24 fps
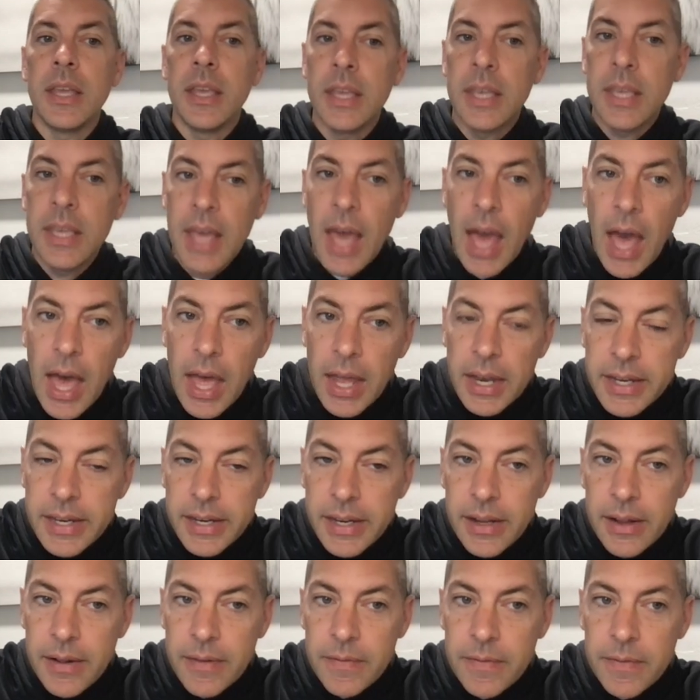Yet,
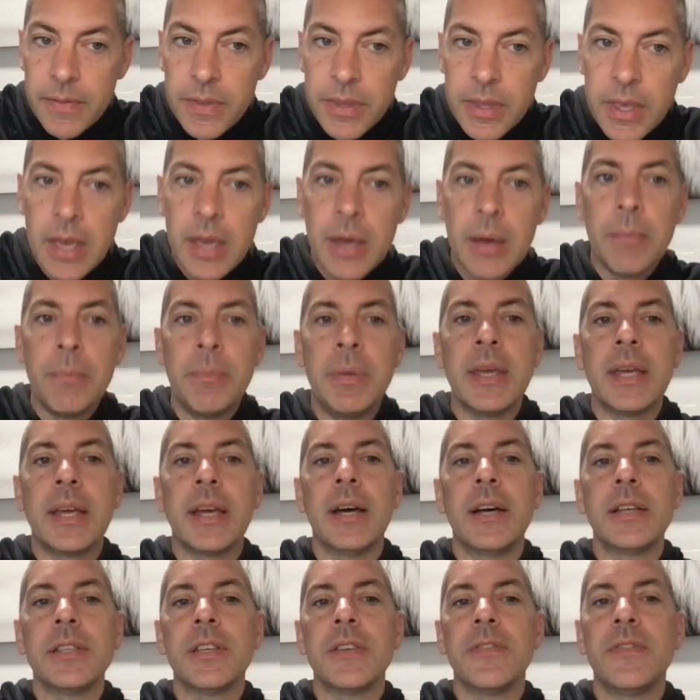
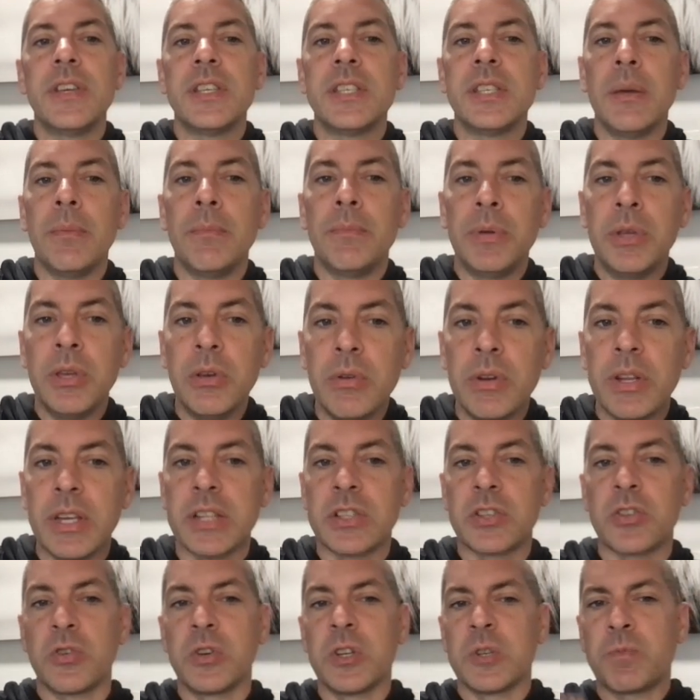because of his
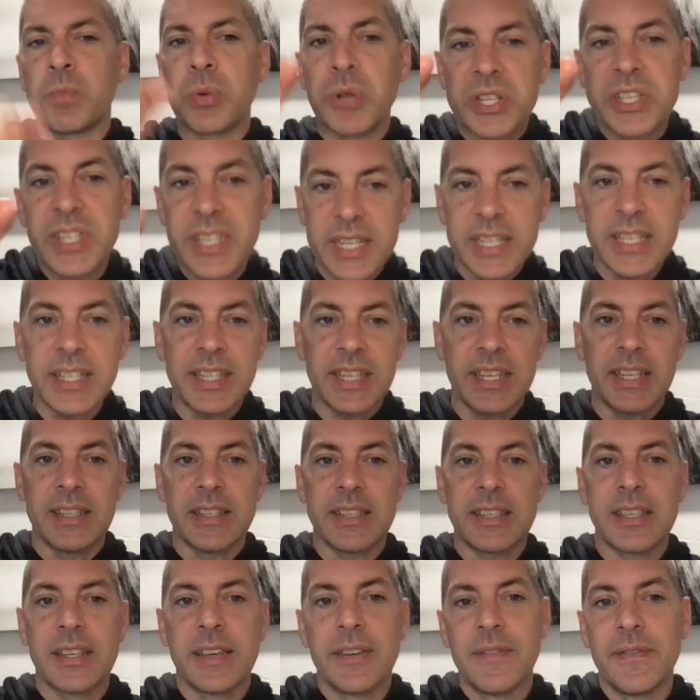impudence or his
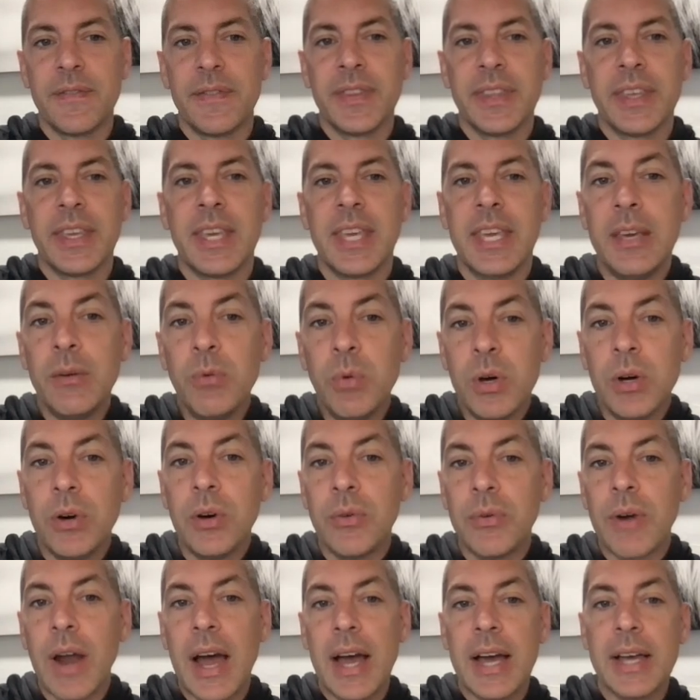persistence, he
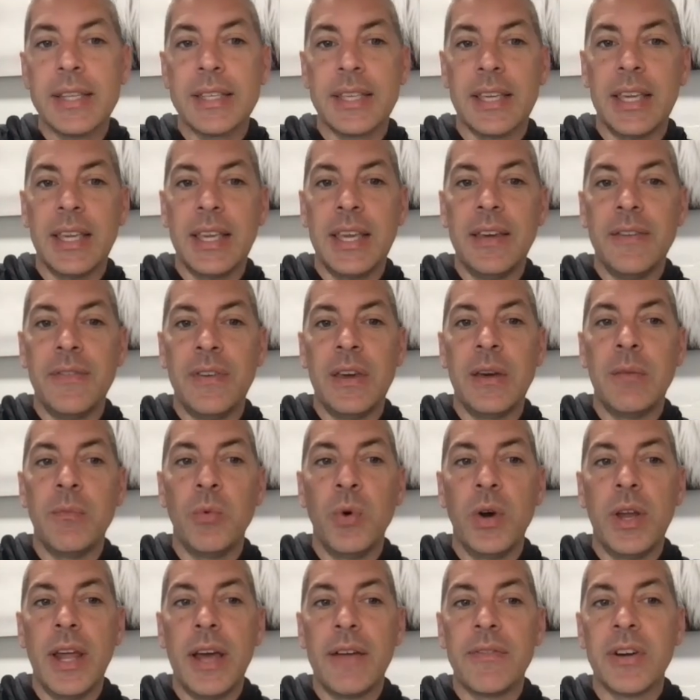will rise and give him
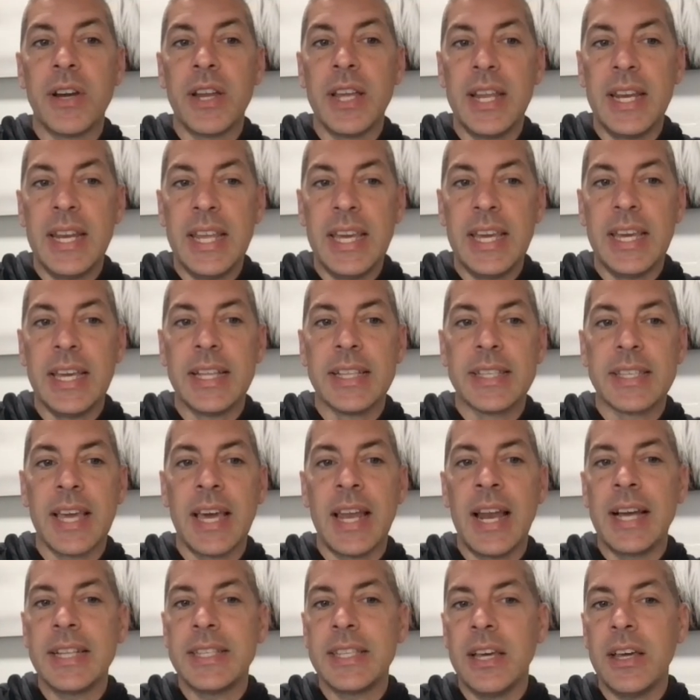whatever he needs.
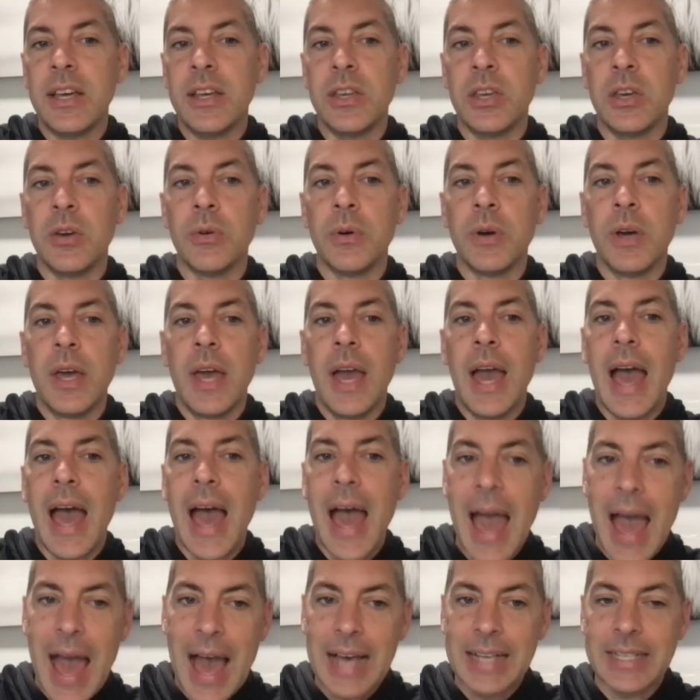And I tell you,
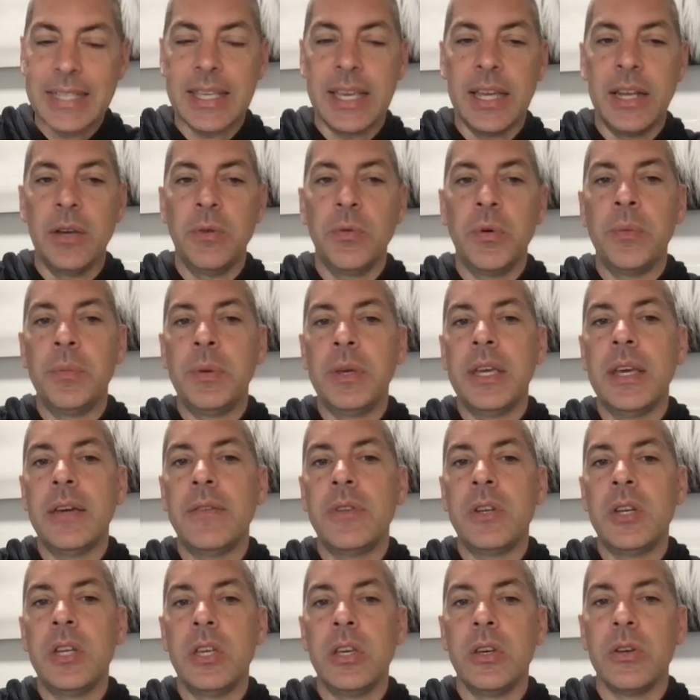ask and it will be
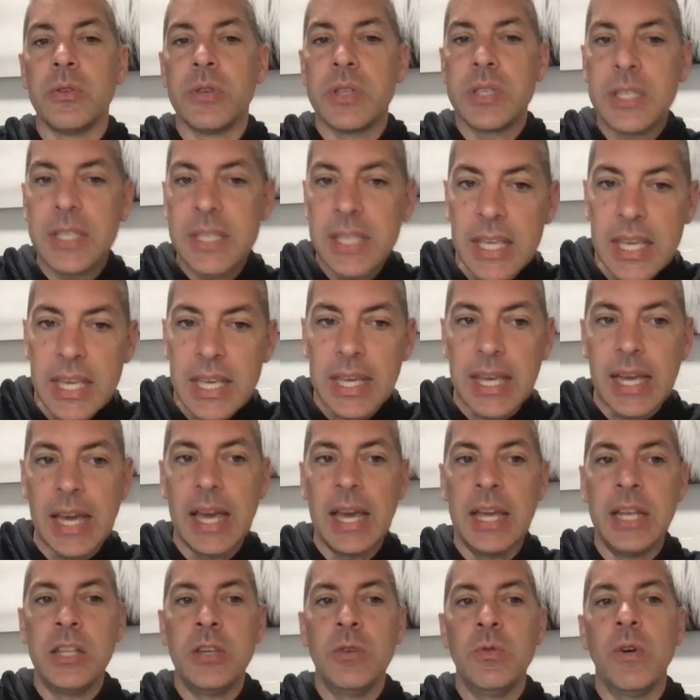given to you. Seek
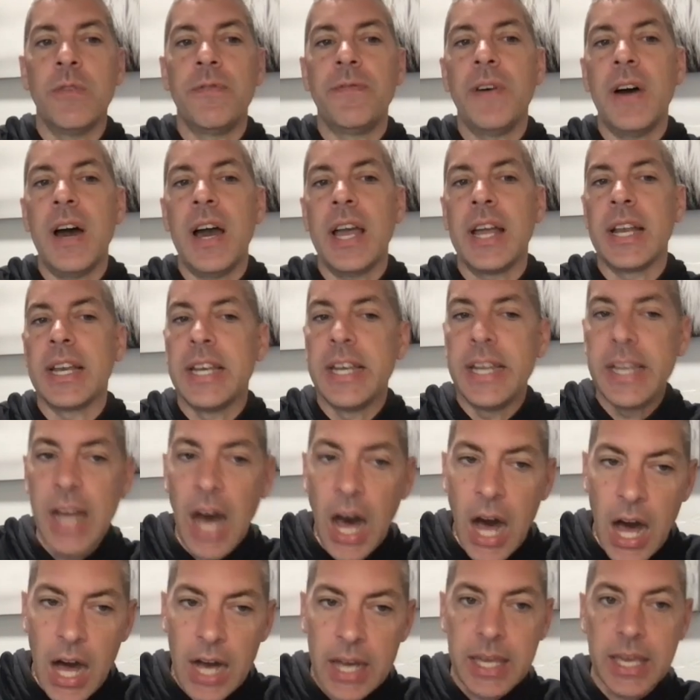and you will find.
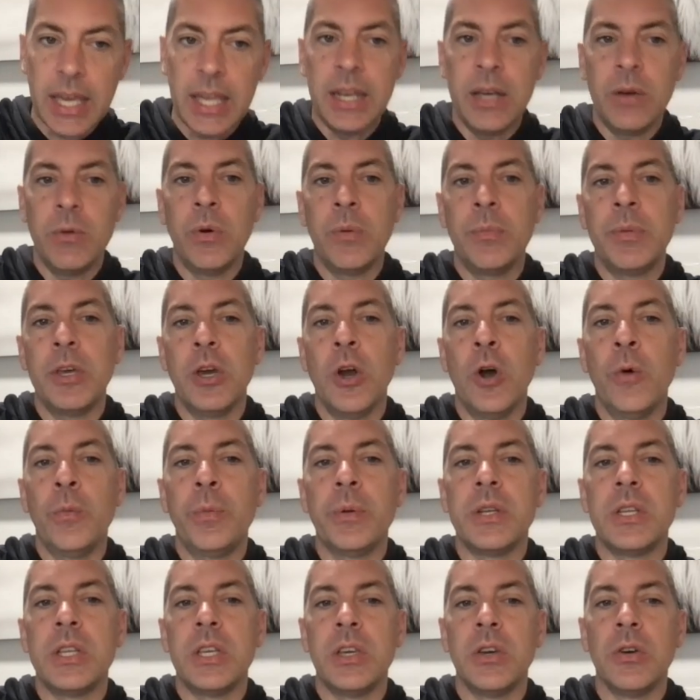Knock and it will be
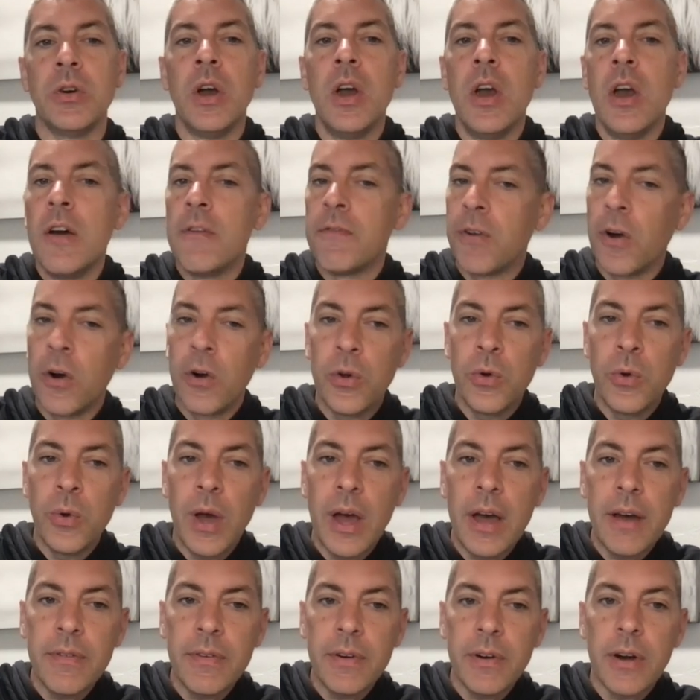opened to you.
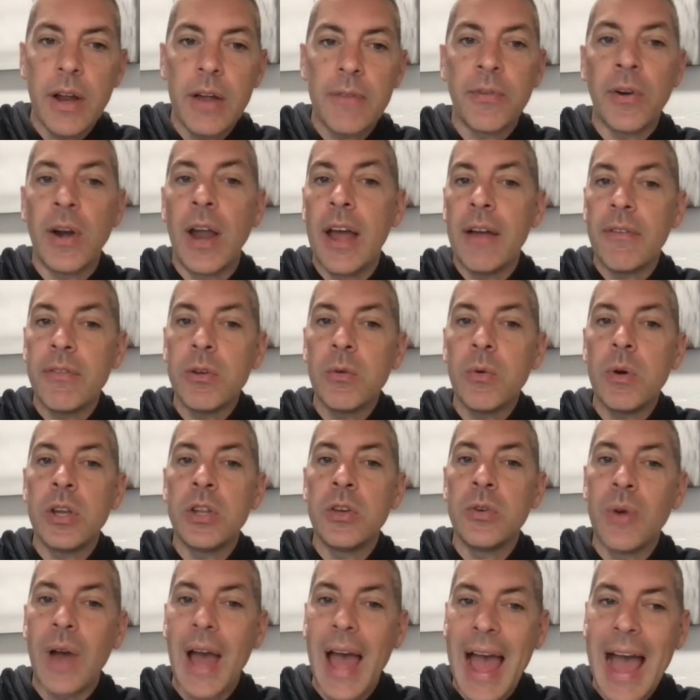For everyone
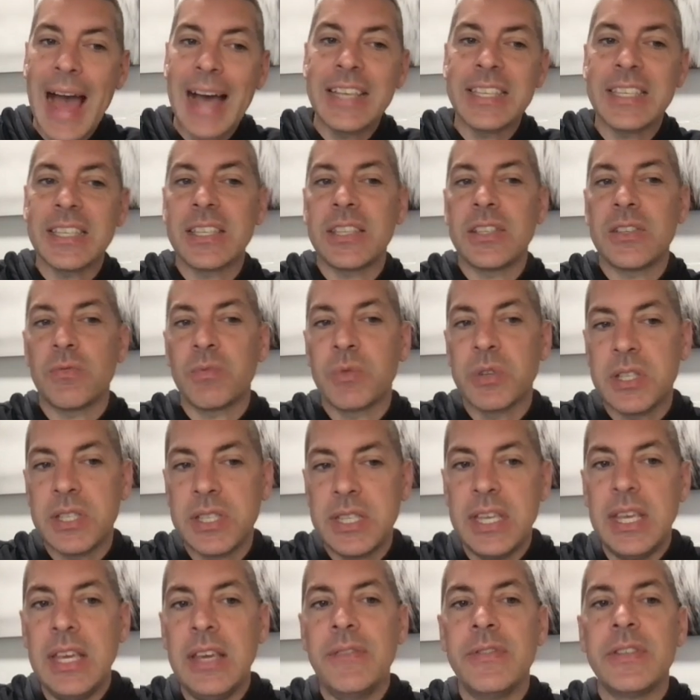who asks
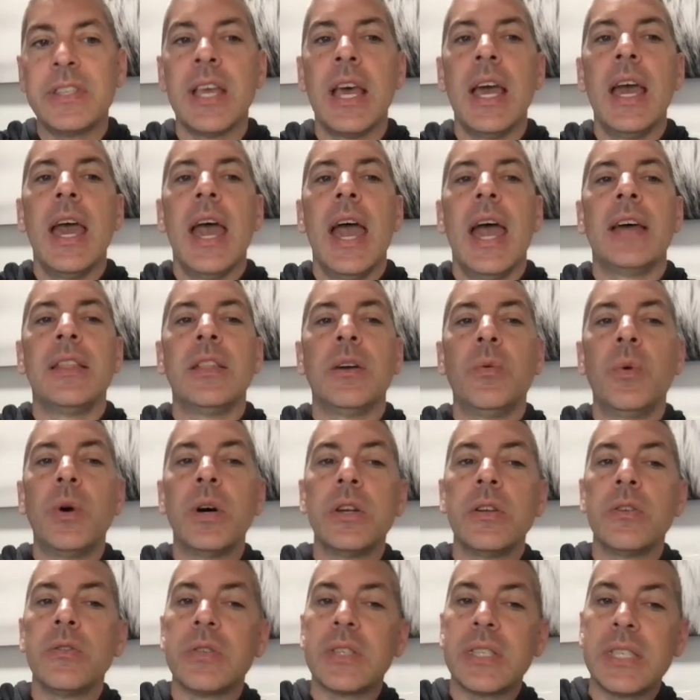receives, and the
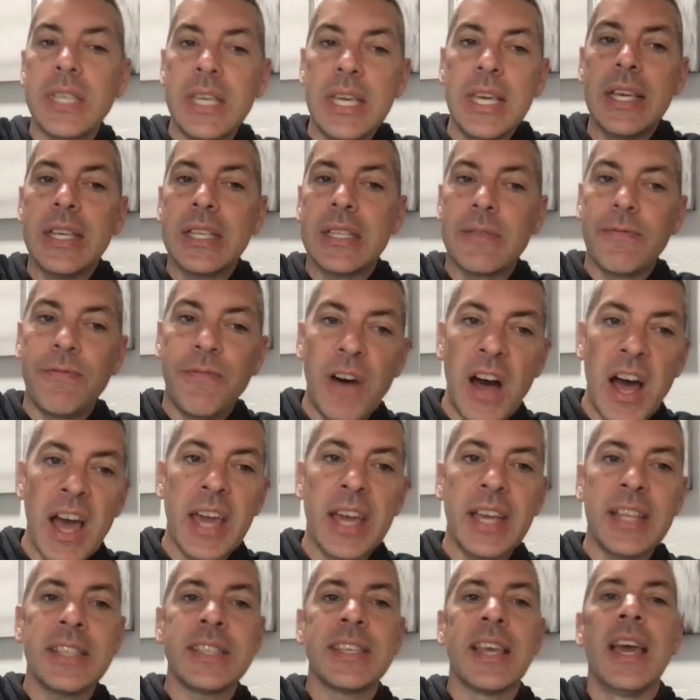one who seeks
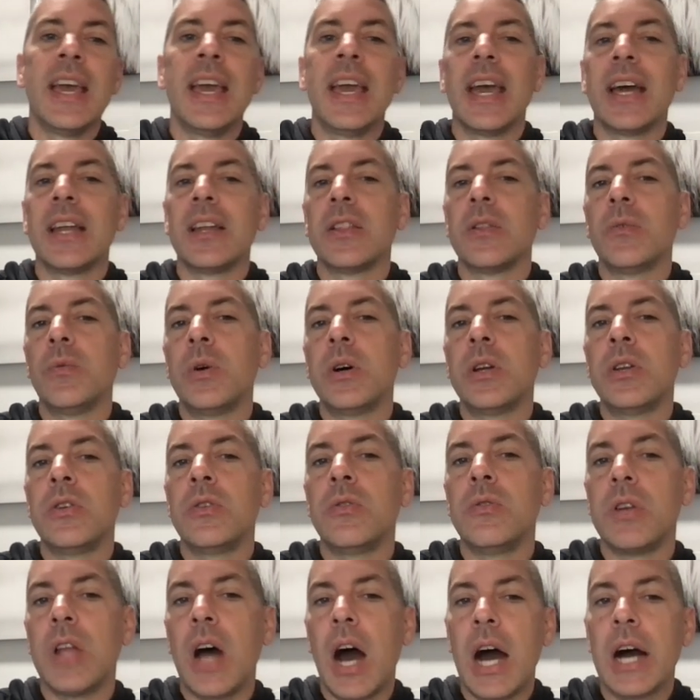finds, and to the one who
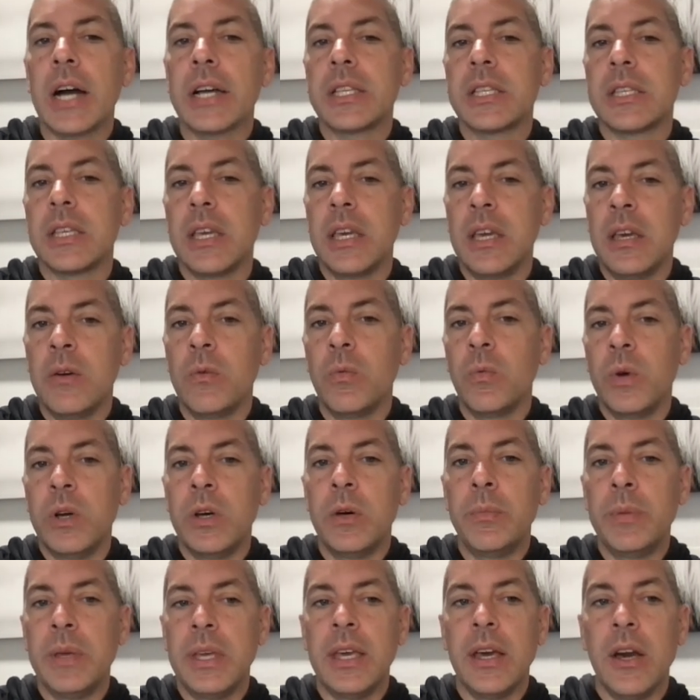knocks it
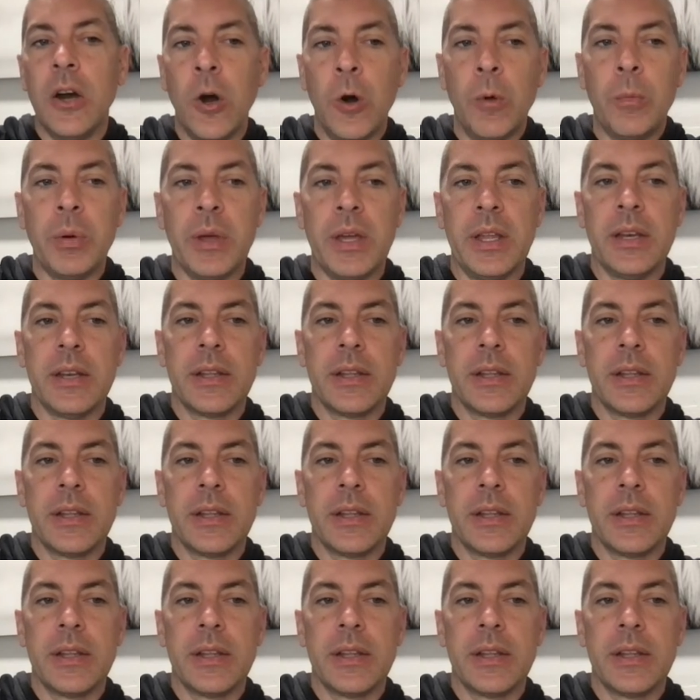will be opened.